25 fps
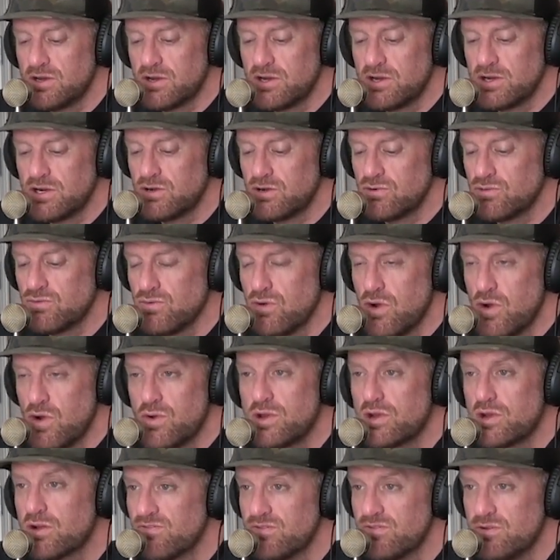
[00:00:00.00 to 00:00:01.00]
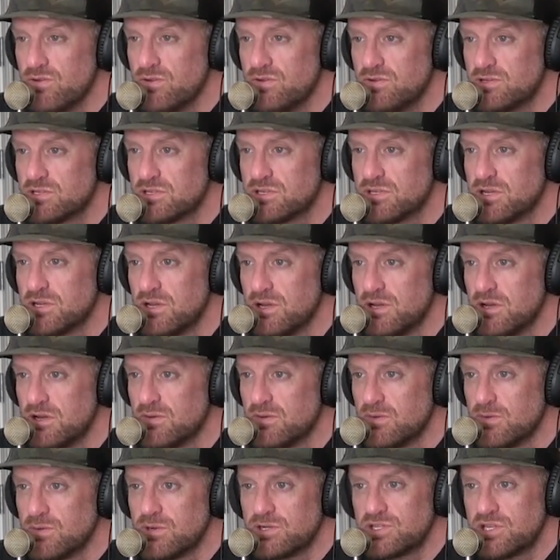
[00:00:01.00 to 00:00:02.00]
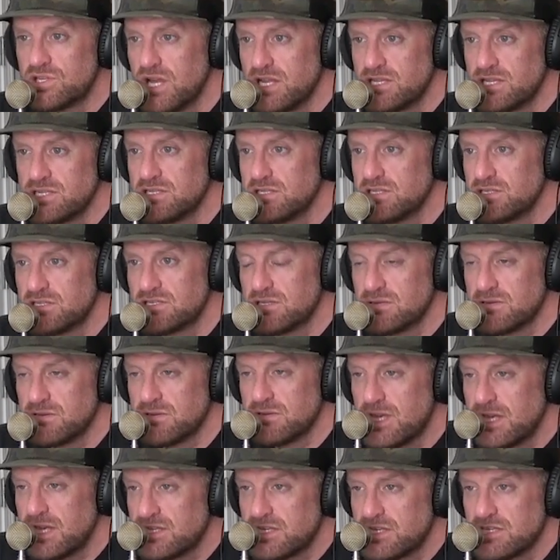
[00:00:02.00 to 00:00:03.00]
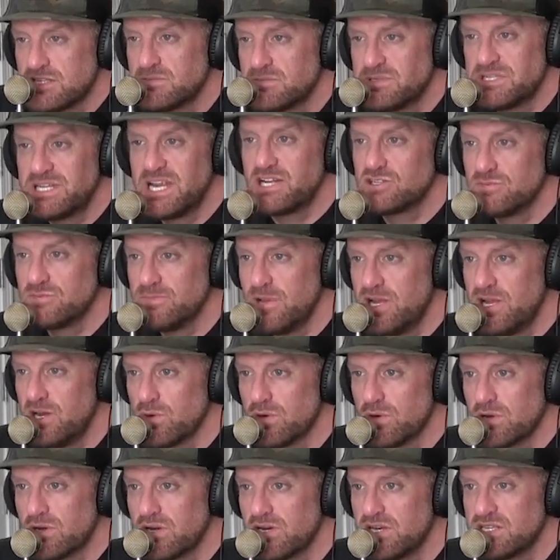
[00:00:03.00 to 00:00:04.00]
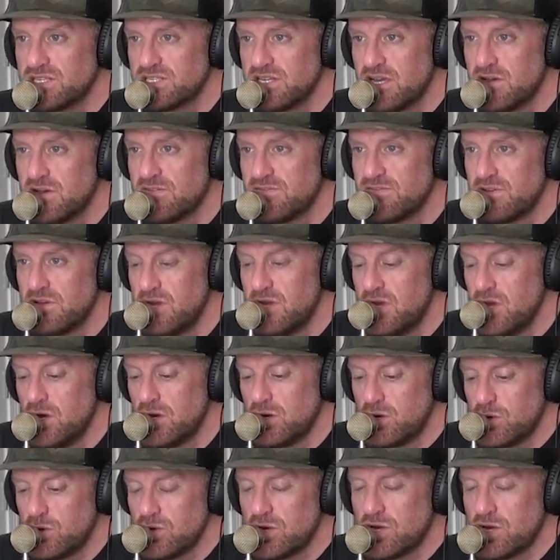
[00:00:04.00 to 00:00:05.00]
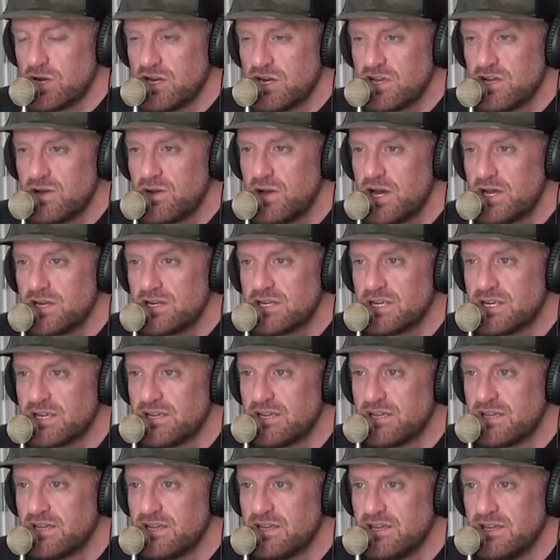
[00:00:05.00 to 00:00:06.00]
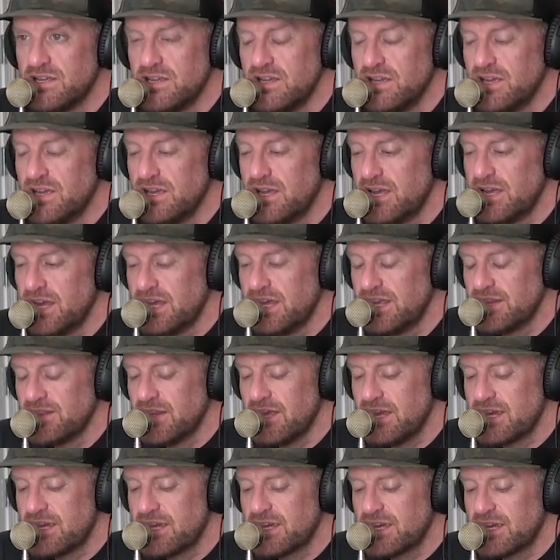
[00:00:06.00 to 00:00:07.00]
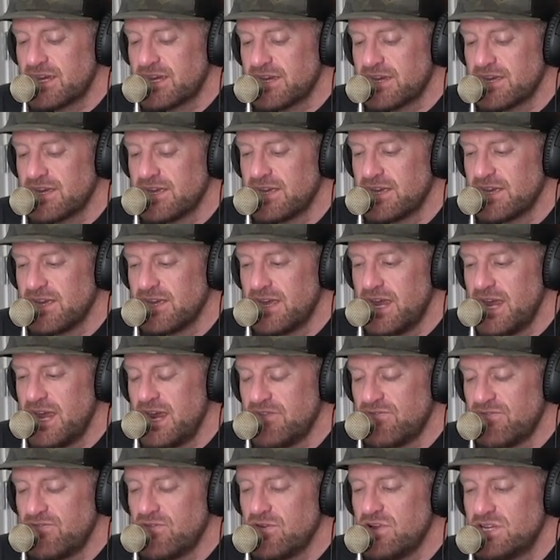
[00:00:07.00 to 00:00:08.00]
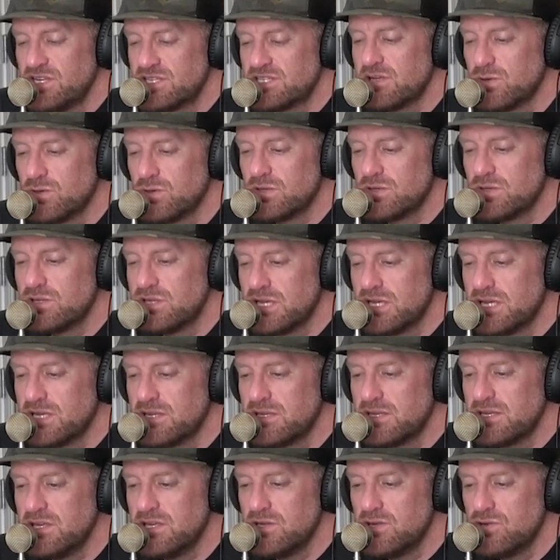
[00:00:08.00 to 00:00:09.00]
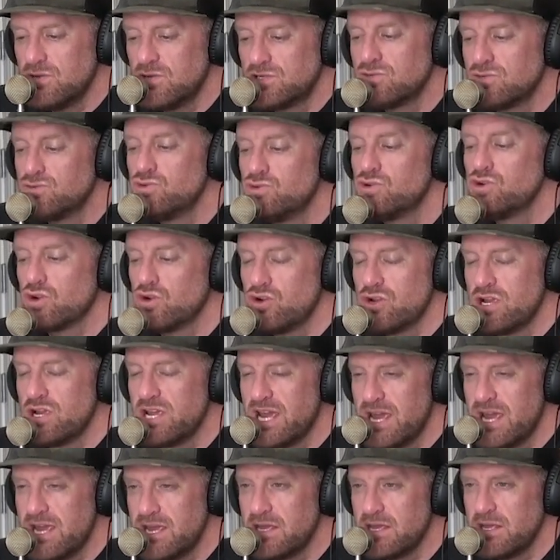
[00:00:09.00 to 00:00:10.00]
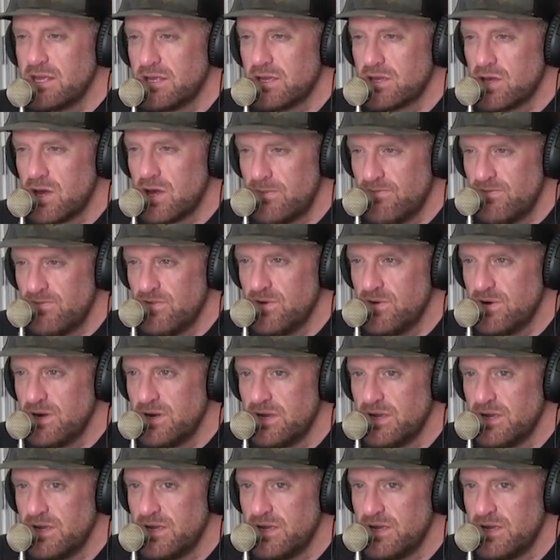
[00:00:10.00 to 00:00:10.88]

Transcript: to grow your foods, which that's a substantial amount of work in itself, or you're going to go hunting. Right. And like every single thing that used to create comfort,